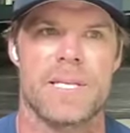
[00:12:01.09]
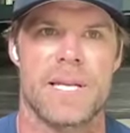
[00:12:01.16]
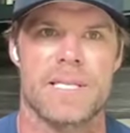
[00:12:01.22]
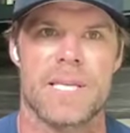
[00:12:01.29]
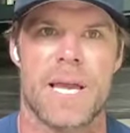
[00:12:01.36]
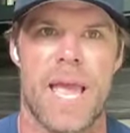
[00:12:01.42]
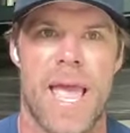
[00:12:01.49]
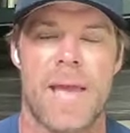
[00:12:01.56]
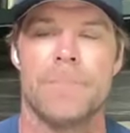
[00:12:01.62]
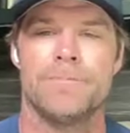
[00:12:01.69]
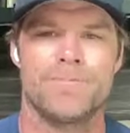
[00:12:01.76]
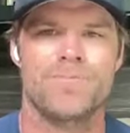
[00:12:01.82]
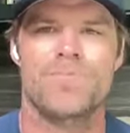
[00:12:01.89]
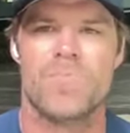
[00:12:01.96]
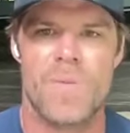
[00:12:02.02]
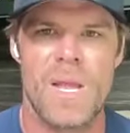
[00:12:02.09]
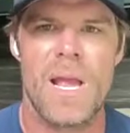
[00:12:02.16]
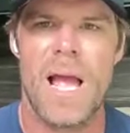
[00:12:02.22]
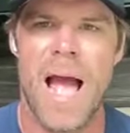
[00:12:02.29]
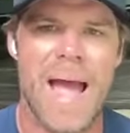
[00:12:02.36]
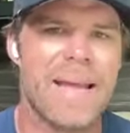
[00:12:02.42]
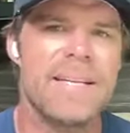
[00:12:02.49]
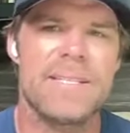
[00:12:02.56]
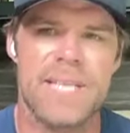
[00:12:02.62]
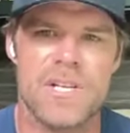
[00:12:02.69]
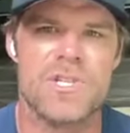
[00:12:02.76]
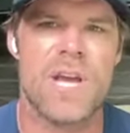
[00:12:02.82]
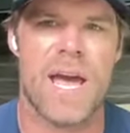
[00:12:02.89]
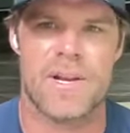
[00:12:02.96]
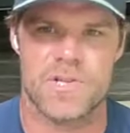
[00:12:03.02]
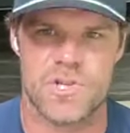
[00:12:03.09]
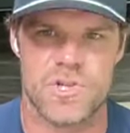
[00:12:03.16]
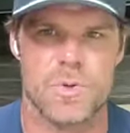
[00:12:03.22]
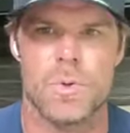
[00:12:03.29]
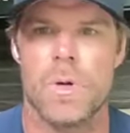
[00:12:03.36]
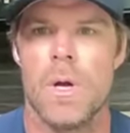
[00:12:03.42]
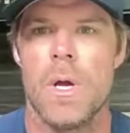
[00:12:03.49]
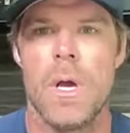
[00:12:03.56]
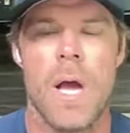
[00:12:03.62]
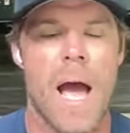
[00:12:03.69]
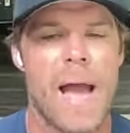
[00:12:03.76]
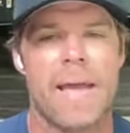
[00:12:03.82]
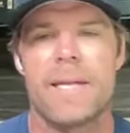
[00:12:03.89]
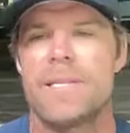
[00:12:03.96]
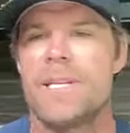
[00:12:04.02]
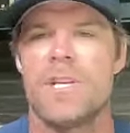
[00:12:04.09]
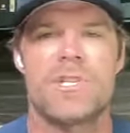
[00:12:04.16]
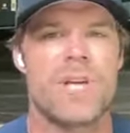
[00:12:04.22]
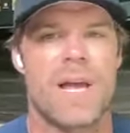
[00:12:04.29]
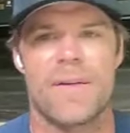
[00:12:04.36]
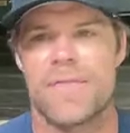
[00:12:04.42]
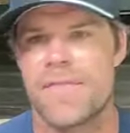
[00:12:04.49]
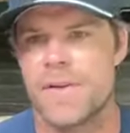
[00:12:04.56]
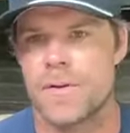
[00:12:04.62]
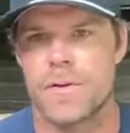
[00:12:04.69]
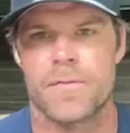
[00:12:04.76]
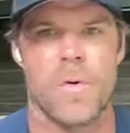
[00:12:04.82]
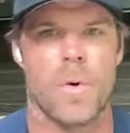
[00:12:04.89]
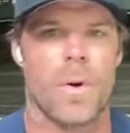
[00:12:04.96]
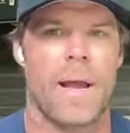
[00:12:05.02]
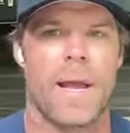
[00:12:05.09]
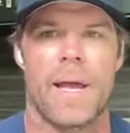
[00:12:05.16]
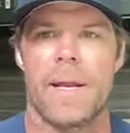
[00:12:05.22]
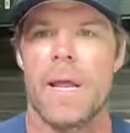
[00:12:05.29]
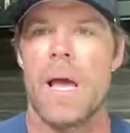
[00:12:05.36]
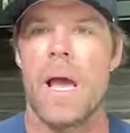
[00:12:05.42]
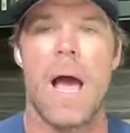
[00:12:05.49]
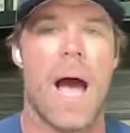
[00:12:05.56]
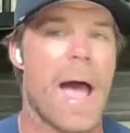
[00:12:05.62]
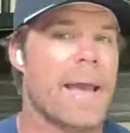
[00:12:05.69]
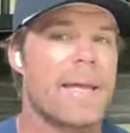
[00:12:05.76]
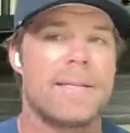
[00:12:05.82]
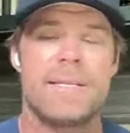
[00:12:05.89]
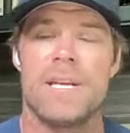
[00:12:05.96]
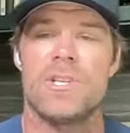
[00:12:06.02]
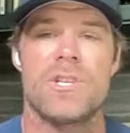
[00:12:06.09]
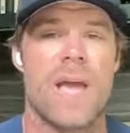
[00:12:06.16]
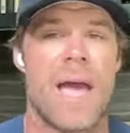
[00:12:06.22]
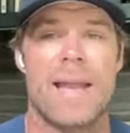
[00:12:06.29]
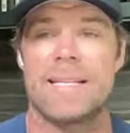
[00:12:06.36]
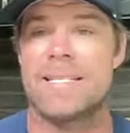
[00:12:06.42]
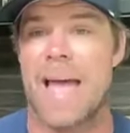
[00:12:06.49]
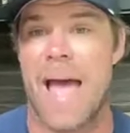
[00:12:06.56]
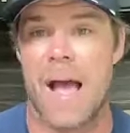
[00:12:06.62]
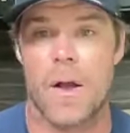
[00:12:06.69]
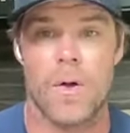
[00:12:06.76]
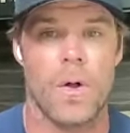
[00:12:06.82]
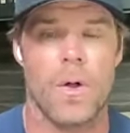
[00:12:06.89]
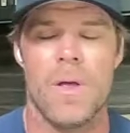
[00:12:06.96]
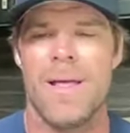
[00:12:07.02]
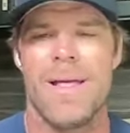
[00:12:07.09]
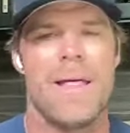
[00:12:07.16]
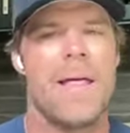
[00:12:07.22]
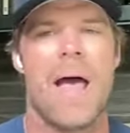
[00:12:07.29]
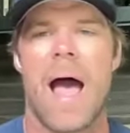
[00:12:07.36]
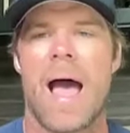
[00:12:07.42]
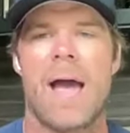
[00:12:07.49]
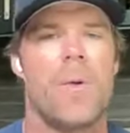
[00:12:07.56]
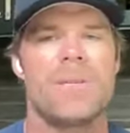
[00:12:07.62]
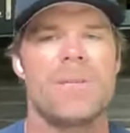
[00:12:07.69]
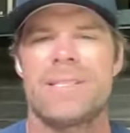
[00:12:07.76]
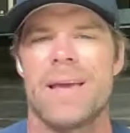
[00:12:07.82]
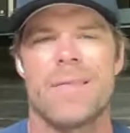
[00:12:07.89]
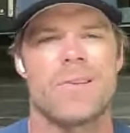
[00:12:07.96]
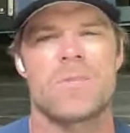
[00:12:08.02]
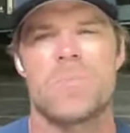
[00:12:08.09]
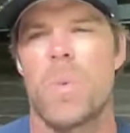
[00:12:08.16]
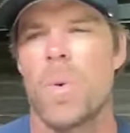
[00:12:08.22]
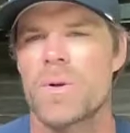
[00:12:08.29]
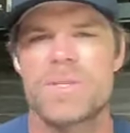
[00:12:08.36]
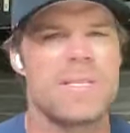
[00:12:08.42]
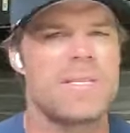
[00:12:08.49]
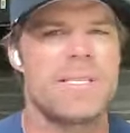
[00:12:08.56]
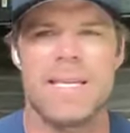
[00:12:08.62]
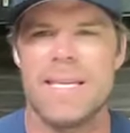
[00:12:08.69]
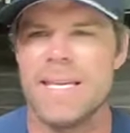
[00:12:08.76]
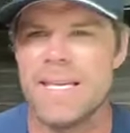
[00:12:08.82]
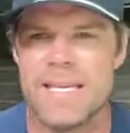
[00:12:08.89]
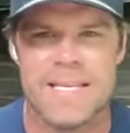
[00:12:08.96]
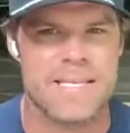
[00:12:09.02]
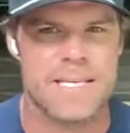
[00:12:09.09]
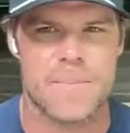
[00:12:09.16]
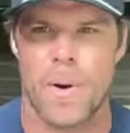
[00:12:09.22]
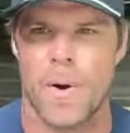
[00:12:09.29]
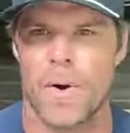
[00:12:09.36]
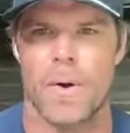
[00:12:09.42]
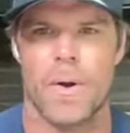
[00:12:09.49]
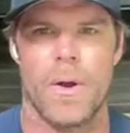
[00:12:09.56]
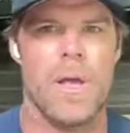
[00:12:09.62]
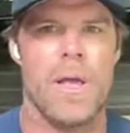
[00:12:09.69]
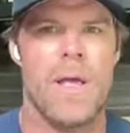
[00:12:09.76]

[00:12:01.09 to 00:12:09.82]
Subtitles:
And it's like, hey, I can teach you how to shoot. I can teach you how to field a forehand. I can teach you how to tackle. I always say the sports is the easy part.